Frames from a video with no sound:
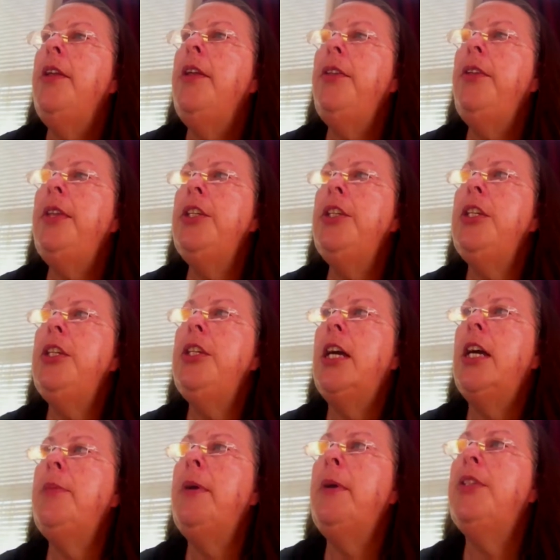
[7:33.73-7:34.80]
thing she
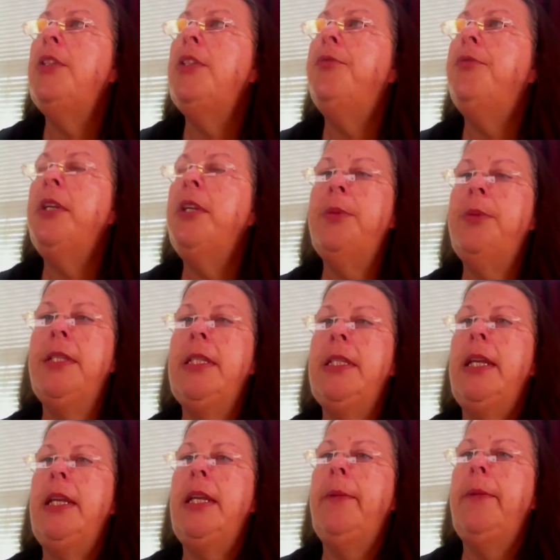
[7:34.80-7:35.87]
talked about is
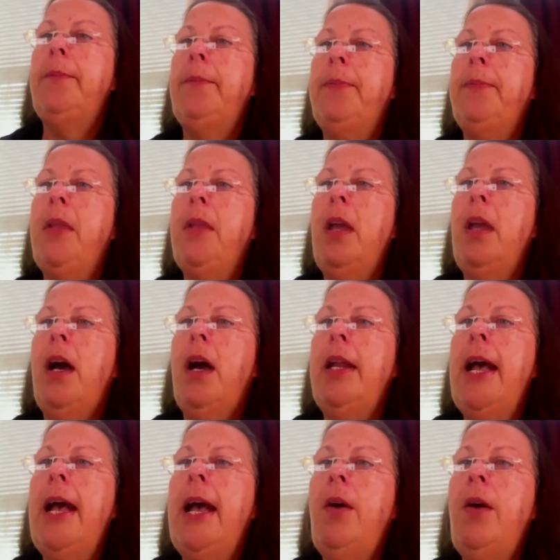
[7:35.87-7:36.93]
frequency, on
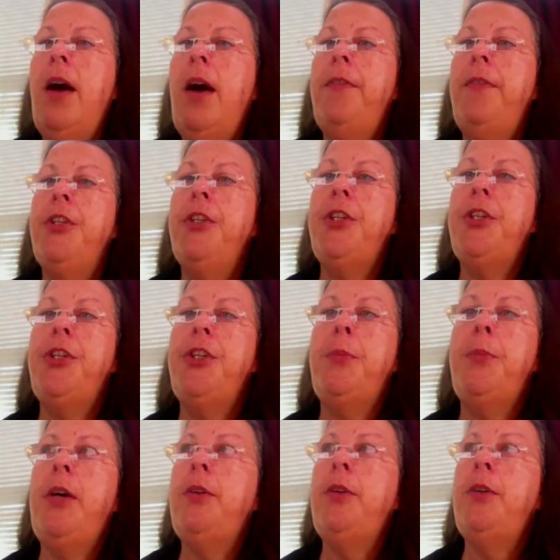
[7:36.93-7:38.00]
how often should you
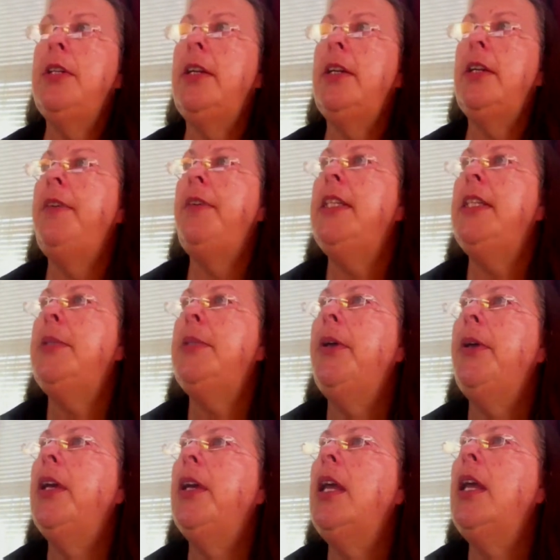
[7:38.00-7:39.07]
post on
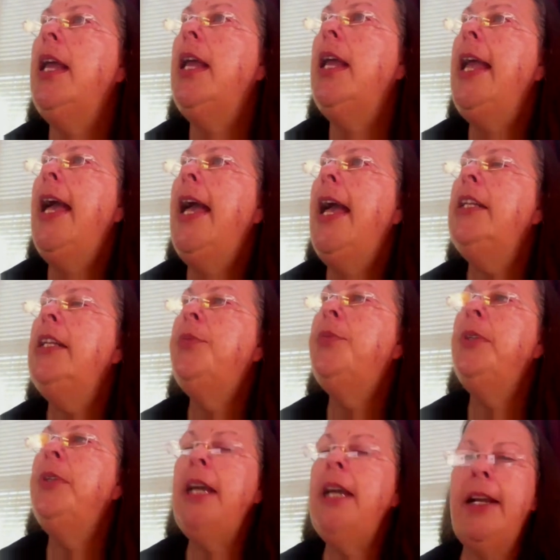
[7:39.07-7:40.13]
Facebook. And it's
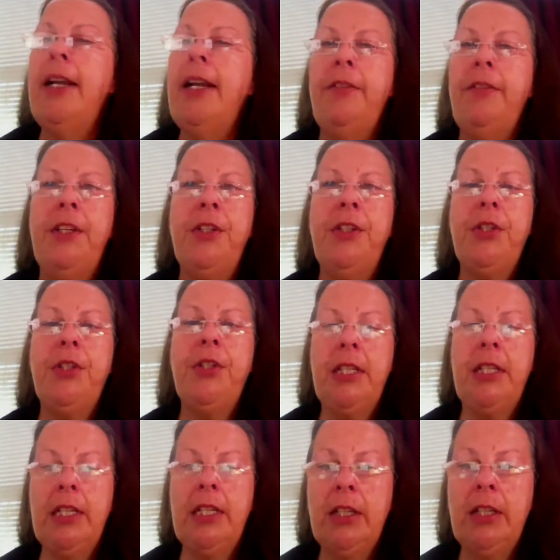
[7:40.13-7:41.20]
really kind of
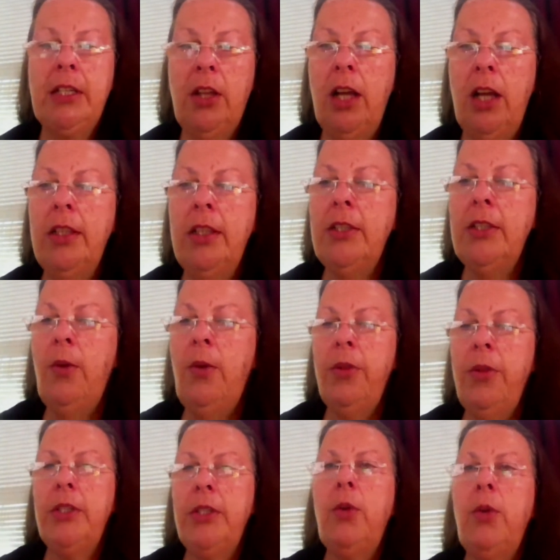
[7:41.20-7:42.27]
interesting, because along this
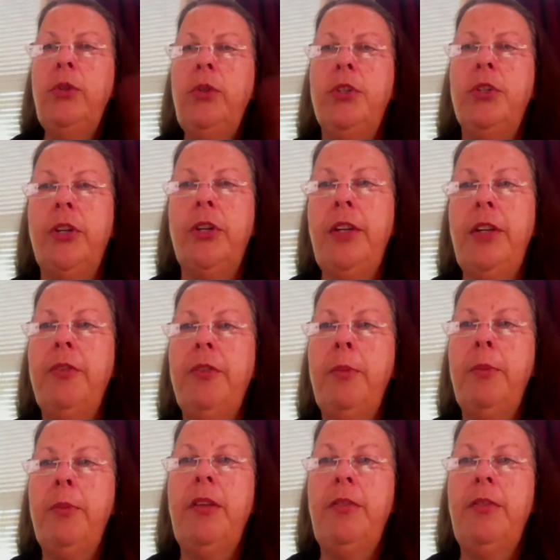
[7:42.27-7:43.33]
whole journey for
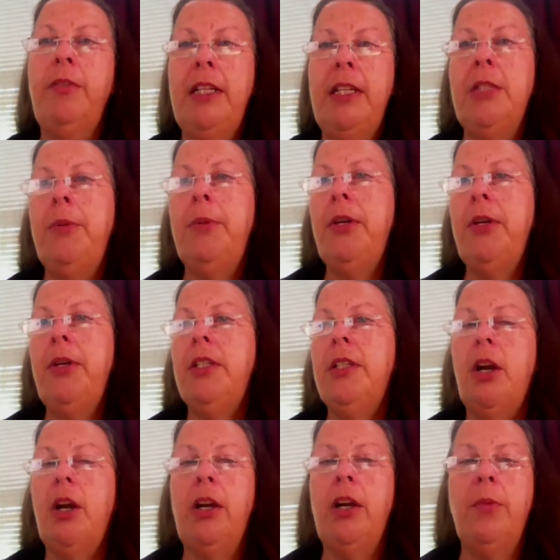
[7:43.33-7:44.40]
me in Facebook
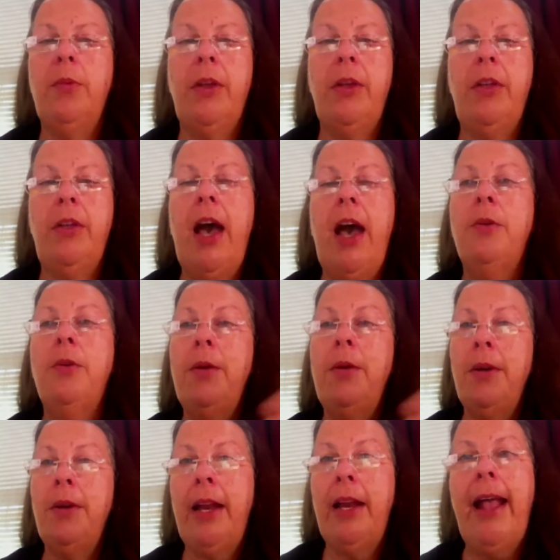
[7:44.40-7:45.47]
started with, how do I
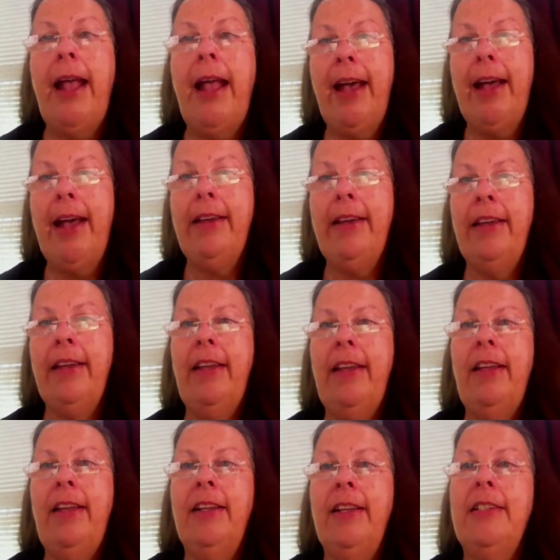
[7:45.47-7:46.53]
run an ad?
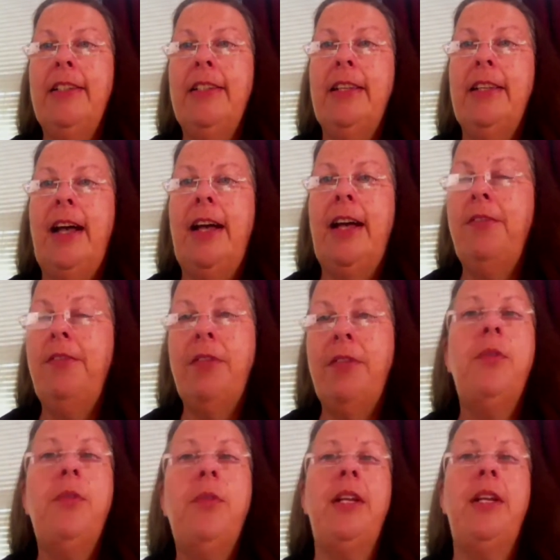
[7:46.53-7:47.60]
Because I've
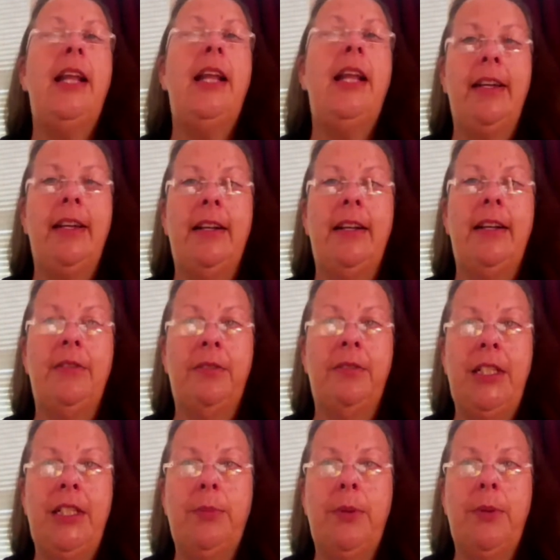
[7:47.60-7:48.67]
never run an ad on
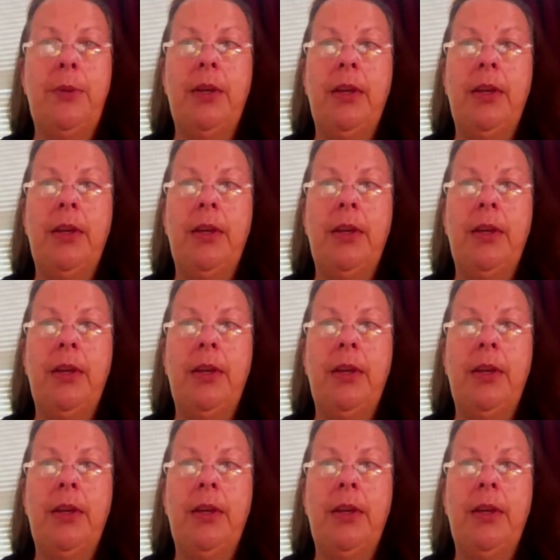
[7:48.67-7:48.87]
Facebook.